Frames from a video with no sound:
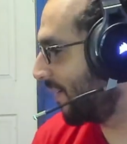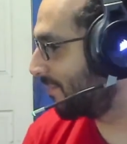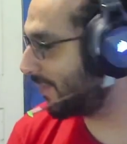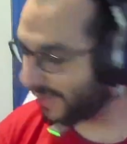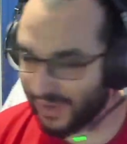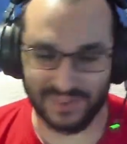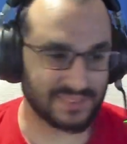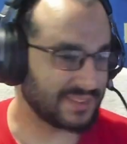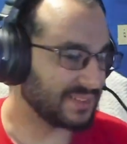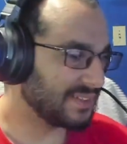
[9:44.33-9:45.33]
But yeah,
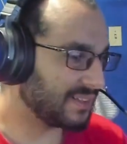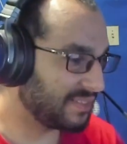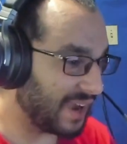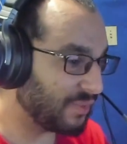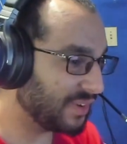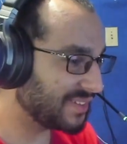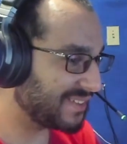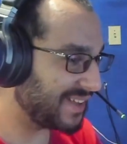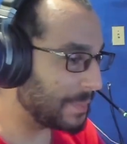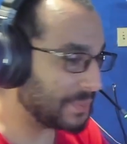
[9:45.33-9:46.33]
that was
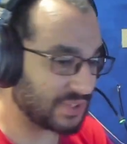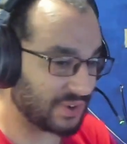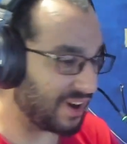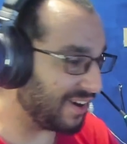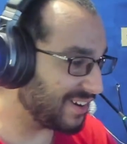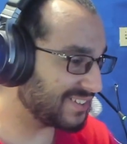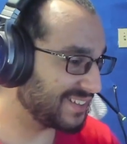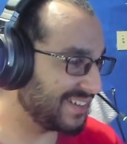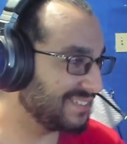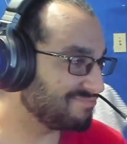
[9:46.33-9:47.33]
the episode. Honestly,
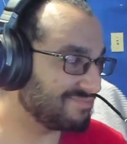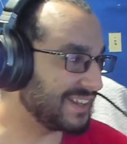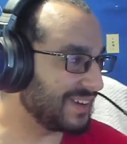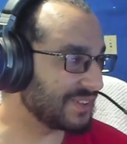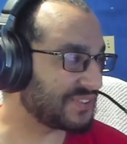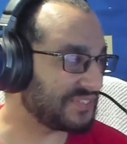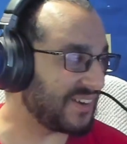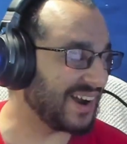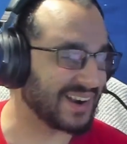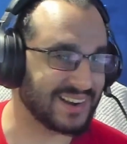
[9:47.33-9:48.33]
it was
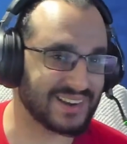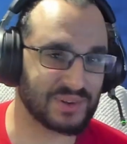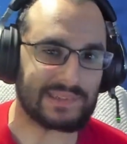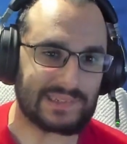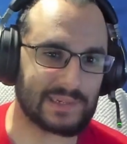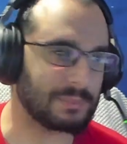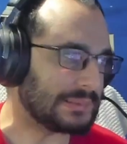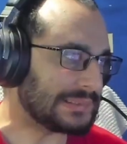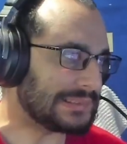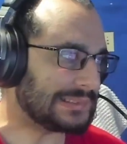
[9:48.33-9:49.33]
fun. It was a little
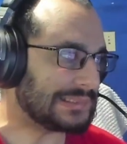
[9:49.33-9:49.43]
bit